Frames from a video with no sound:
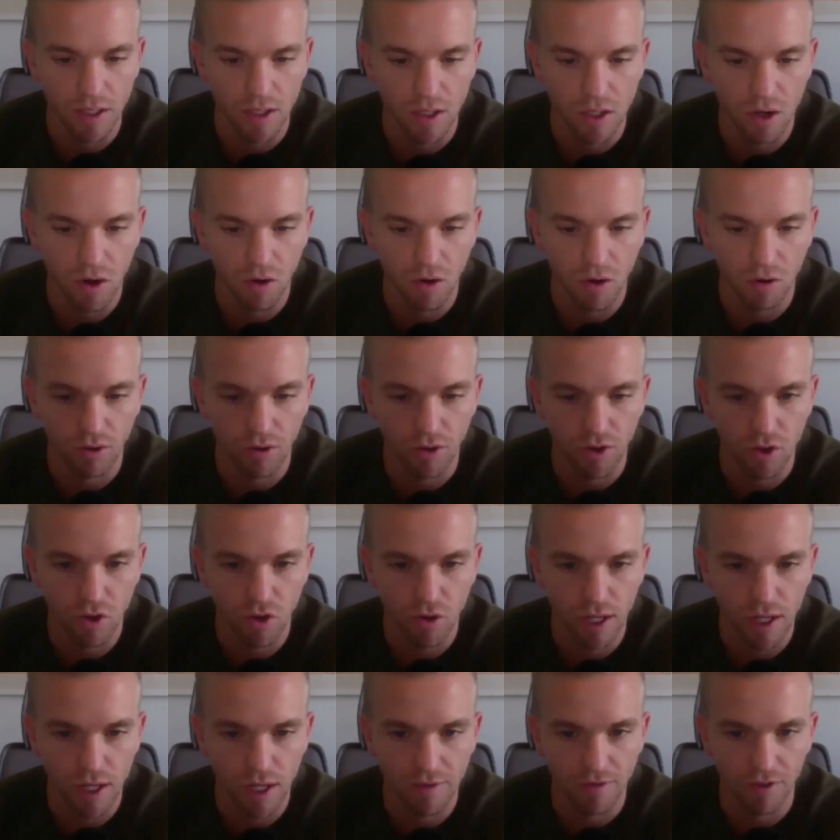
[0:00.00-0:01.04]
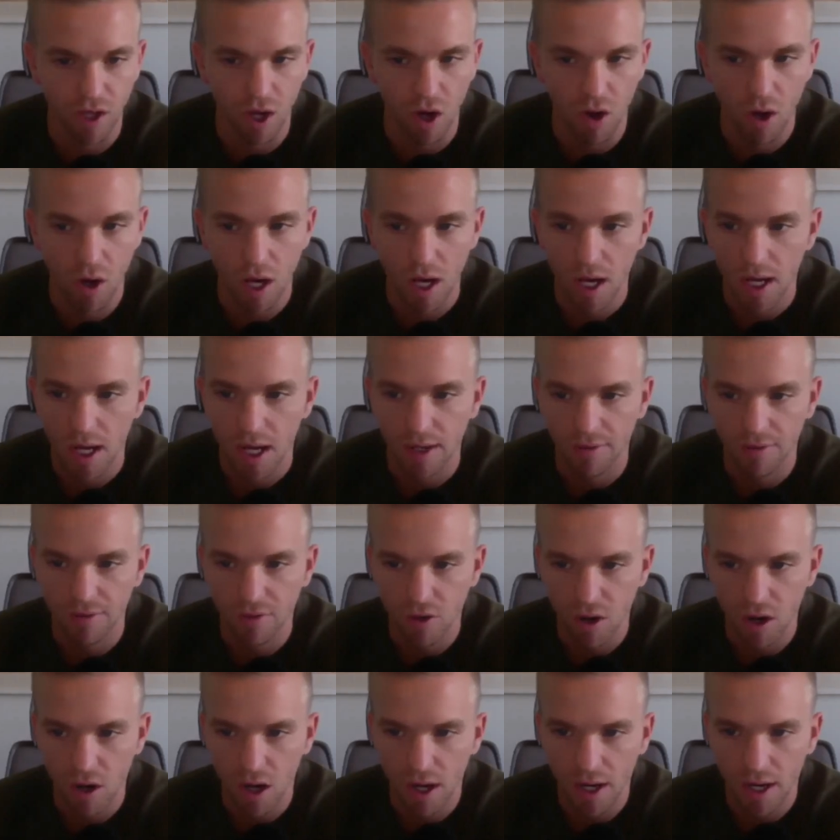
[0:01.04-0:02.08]
is called ScreenFlow. If
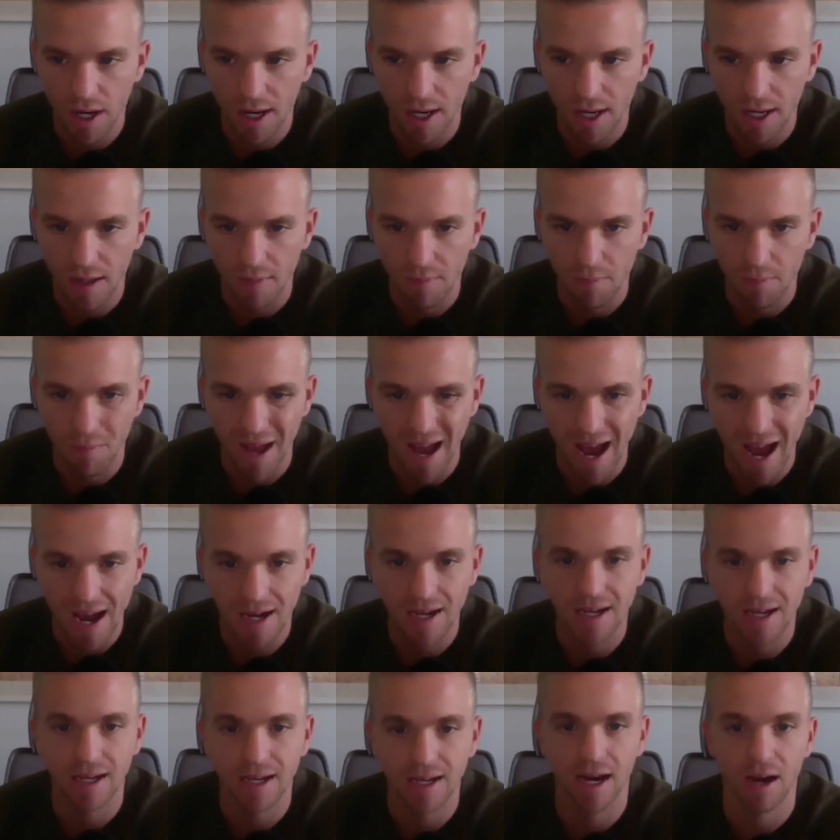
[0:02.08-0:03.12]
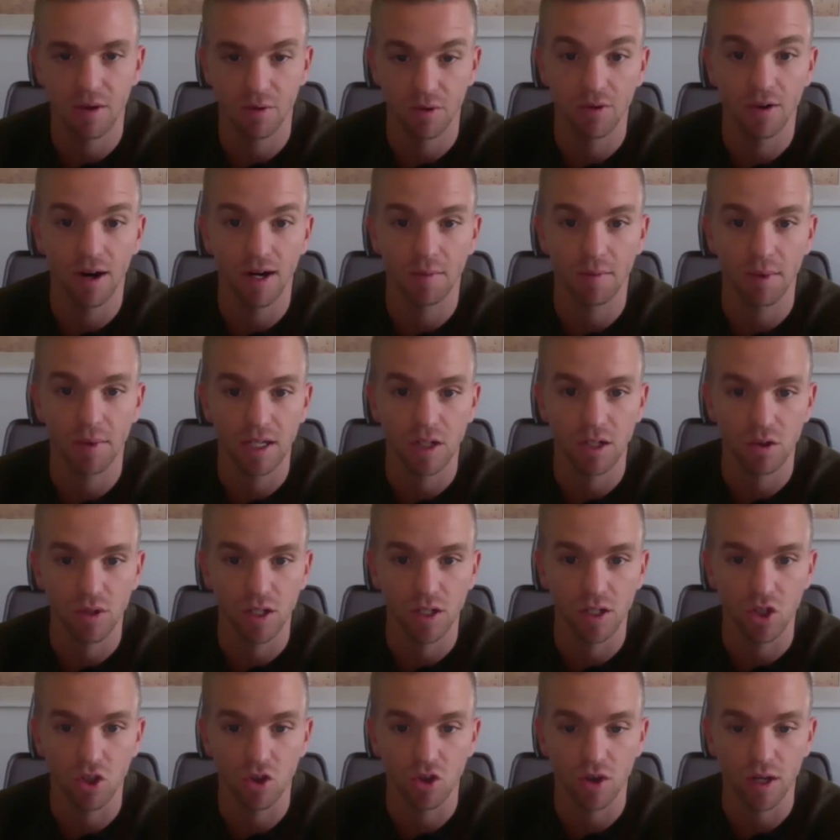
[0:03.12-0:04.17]
you're on a Mac, I would recommend using
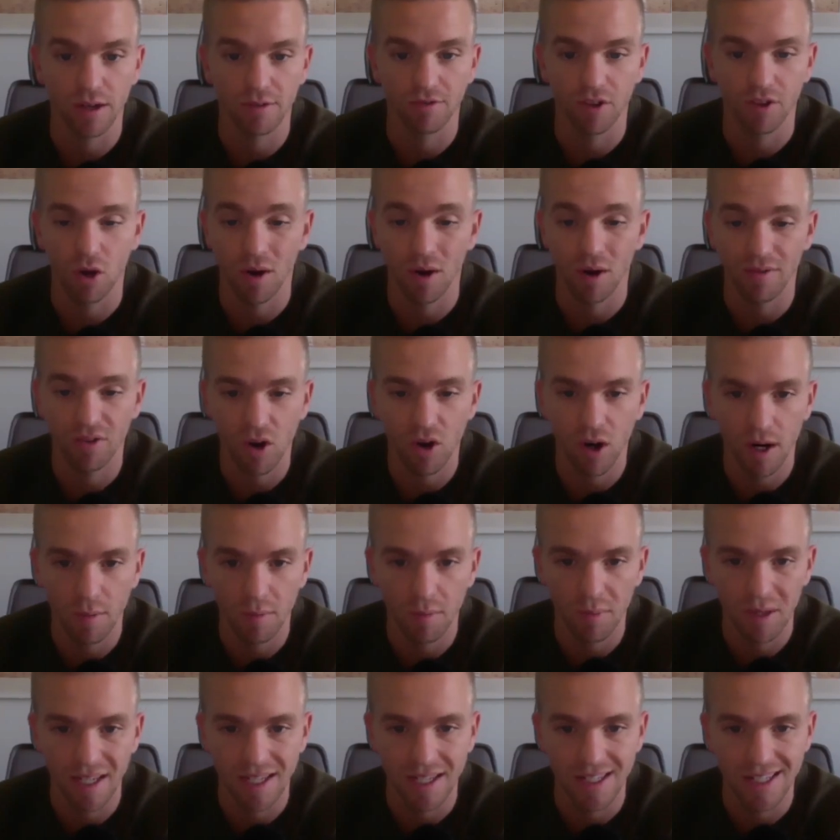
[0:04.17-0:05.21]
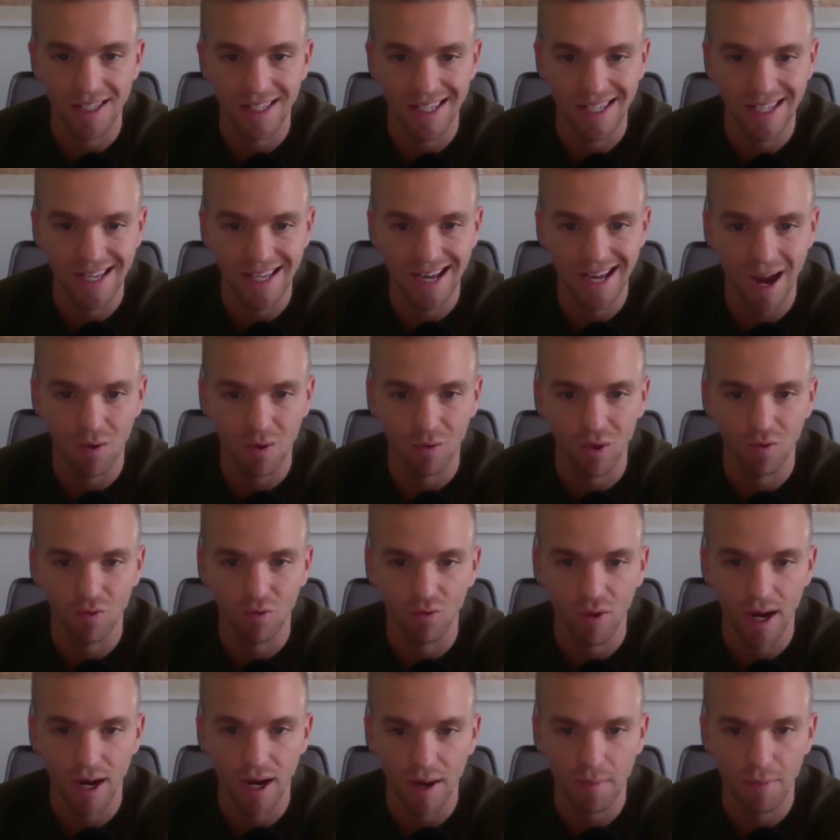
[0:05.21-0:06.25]
ScreenFlow. If you're on a PC, I would
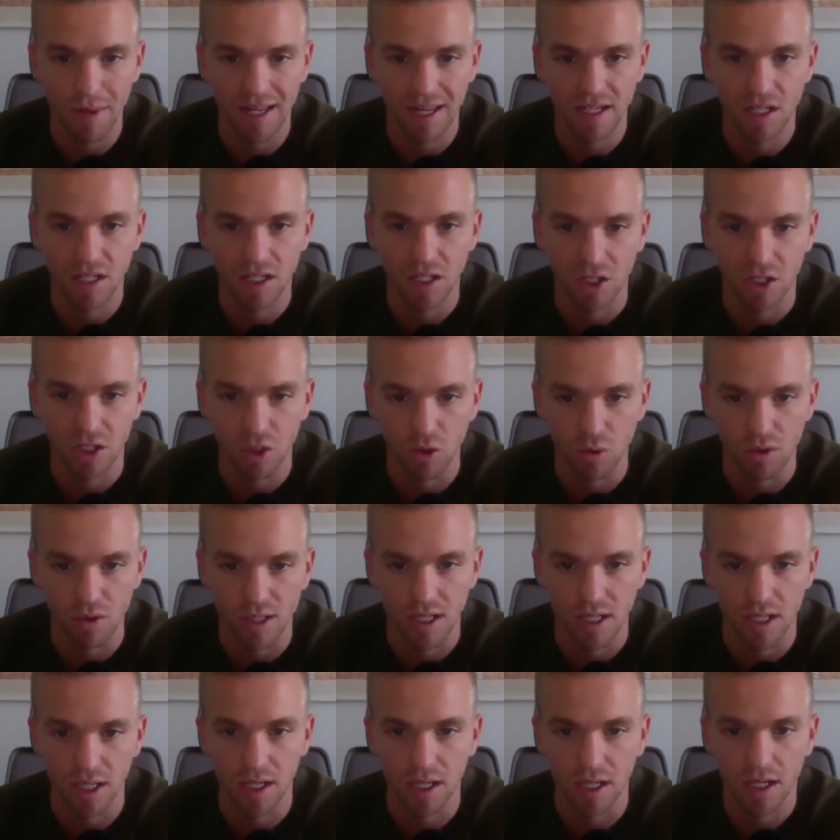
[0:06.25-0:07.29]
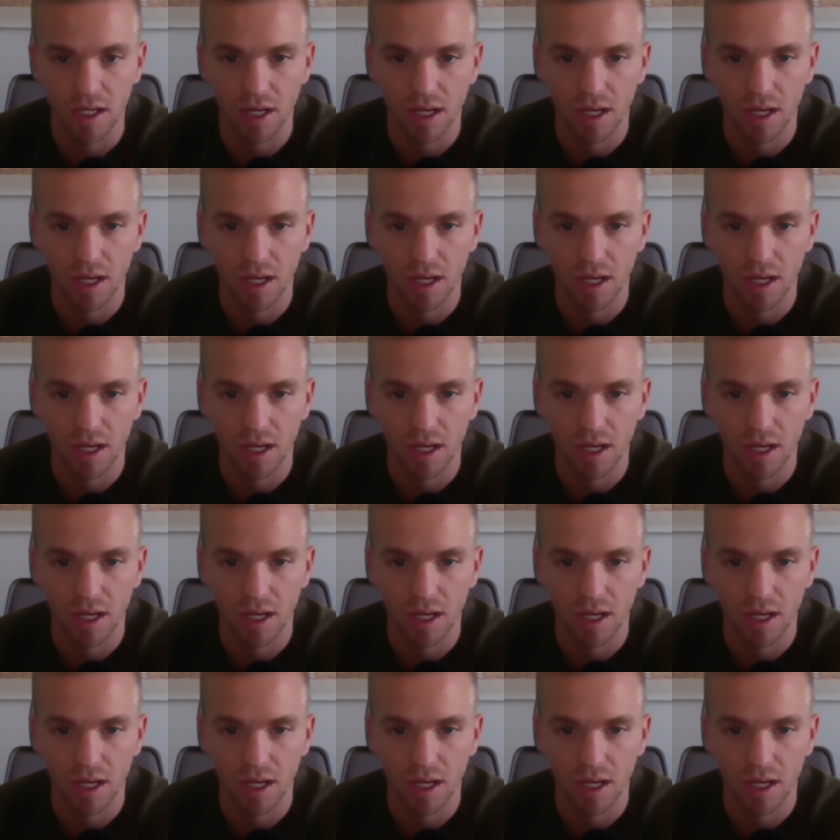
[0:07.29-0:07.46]
recommend using